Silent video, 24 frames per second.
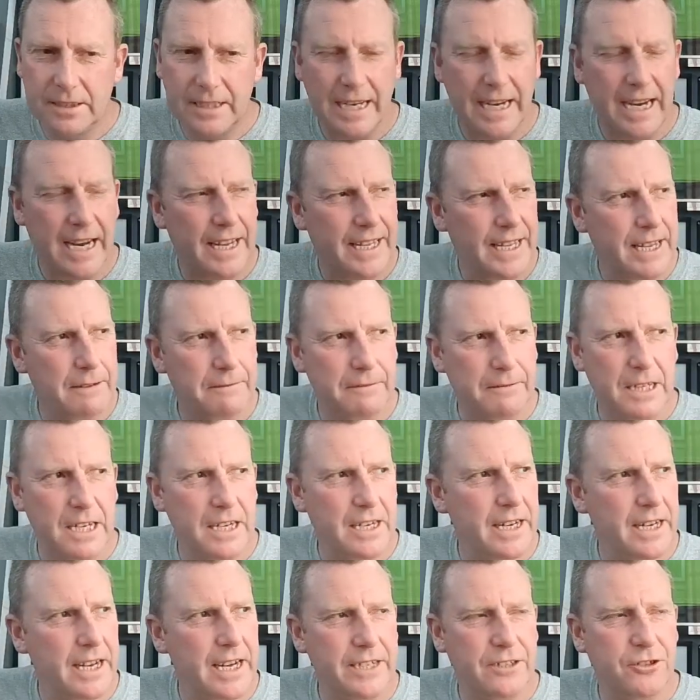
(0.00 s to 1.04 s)
Yeah,
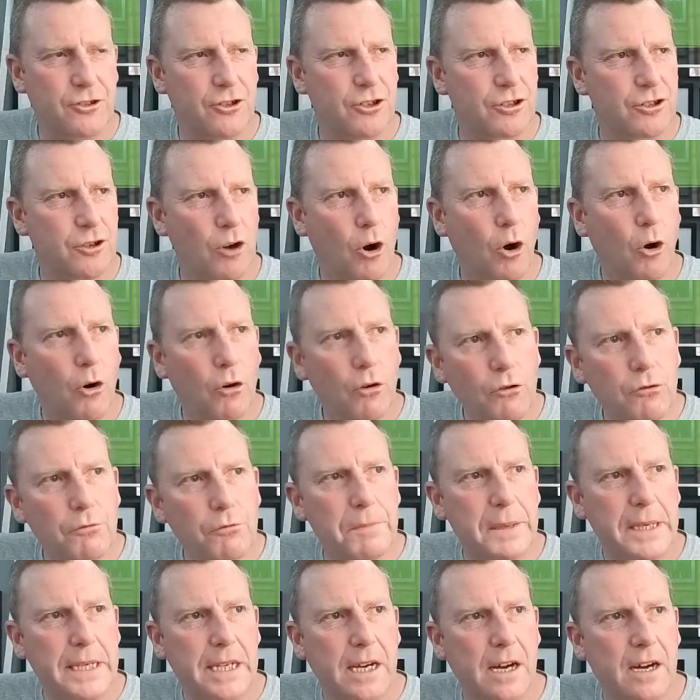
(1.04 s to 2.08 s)
it's just all
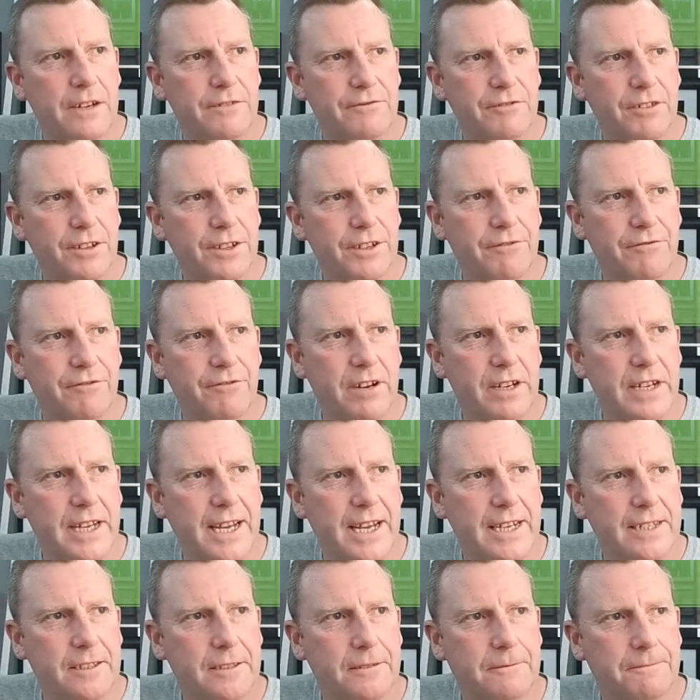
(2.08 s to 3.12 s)
banana on the front
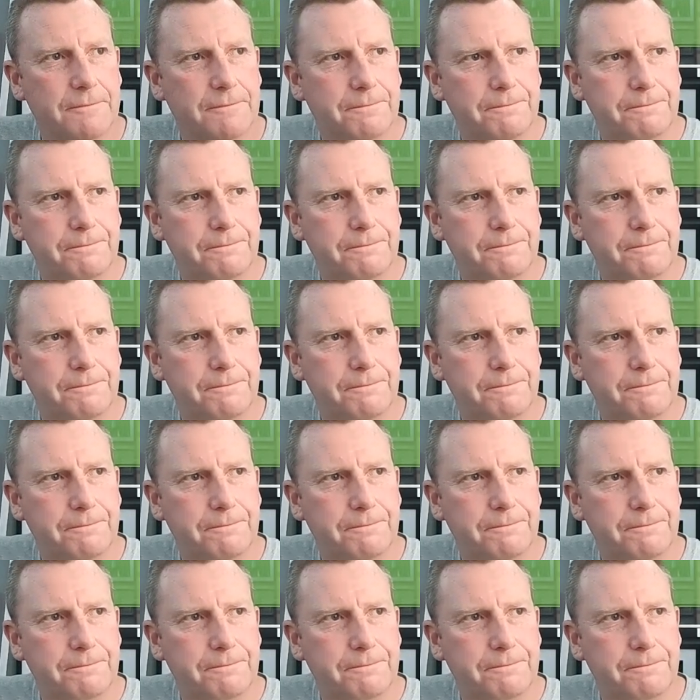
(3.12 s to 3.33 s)
end.